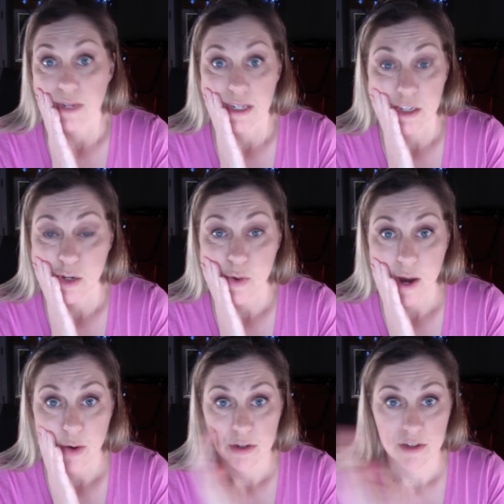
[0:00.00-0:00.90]
2
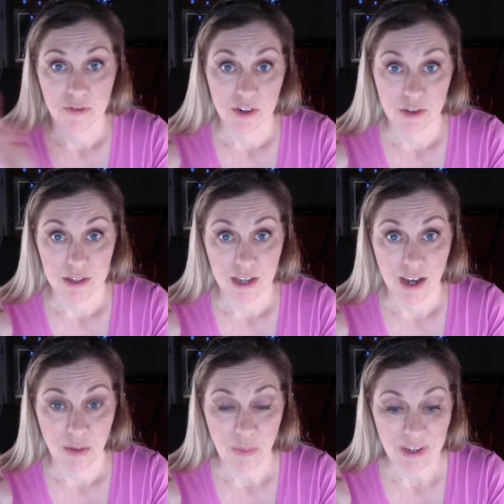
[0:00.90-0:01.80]
hours to figure this
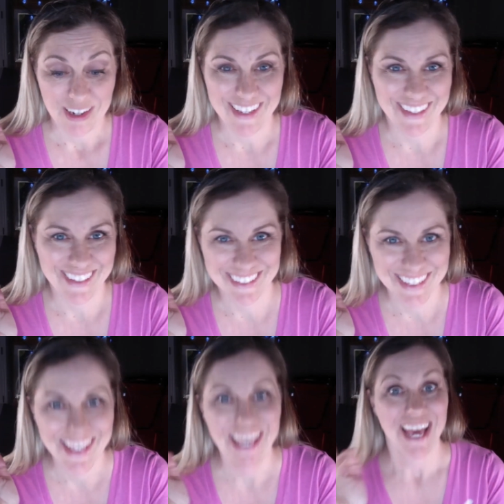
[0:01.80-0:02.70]
out, but
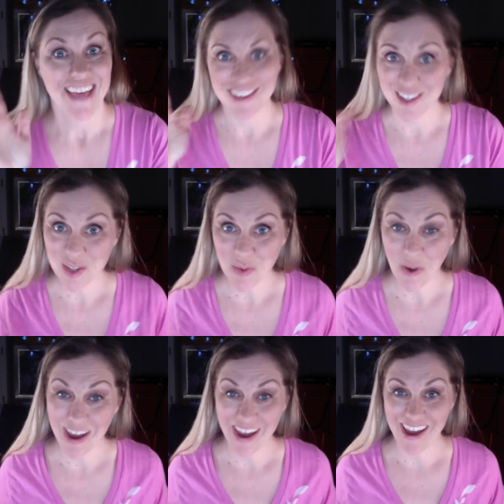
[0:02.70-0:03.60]
this is
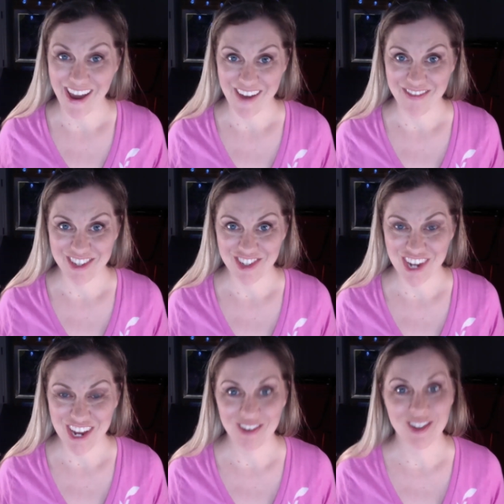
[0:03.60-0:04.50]
why I have this
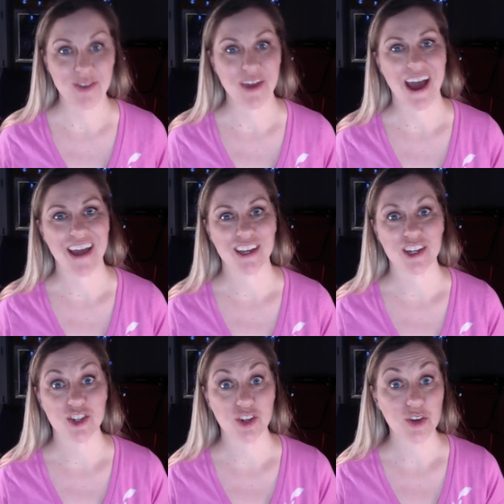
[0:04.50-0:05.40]
channel, so that I can
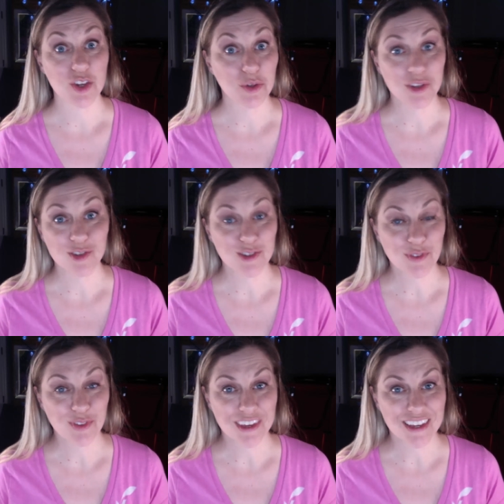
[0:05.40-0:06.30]
show you useful
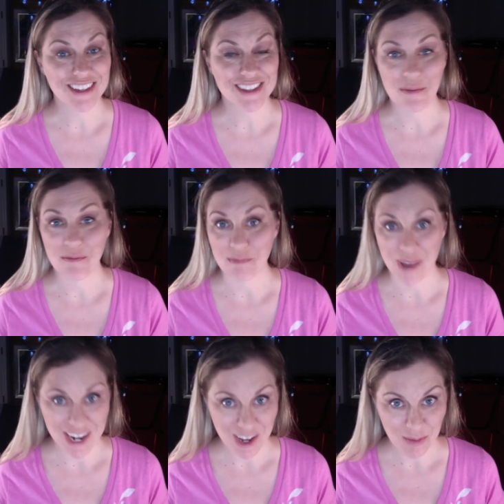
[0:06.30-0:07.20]
things that
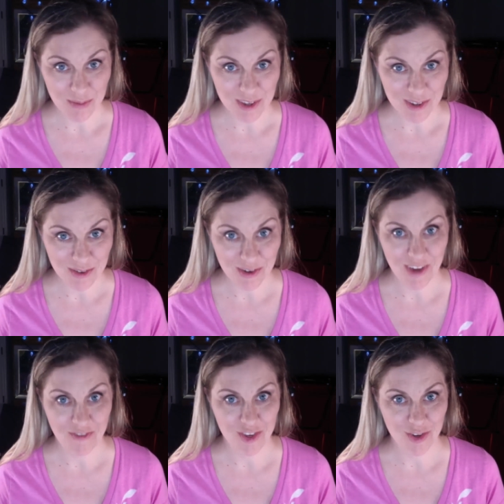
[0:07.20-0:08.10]
might help you
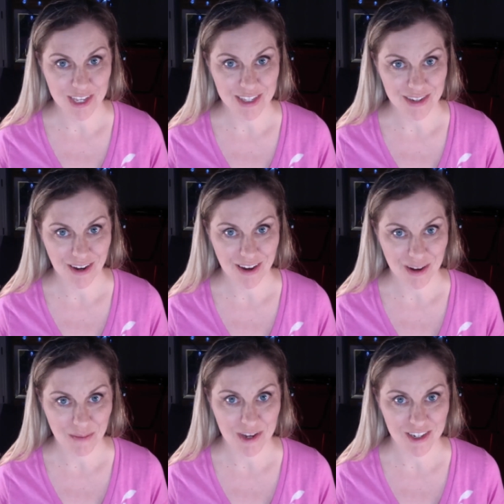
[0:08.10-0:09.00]
if you get stuck in a
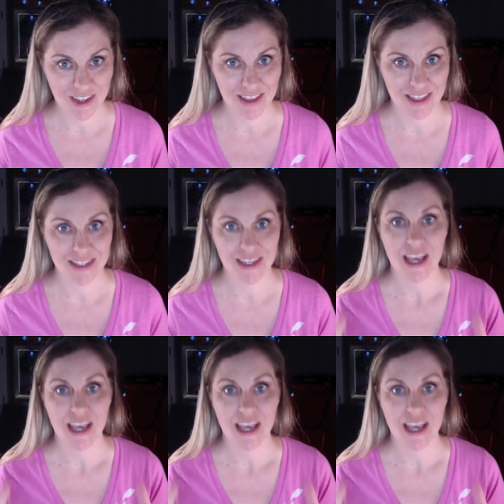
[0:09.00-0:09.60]
pinch like this.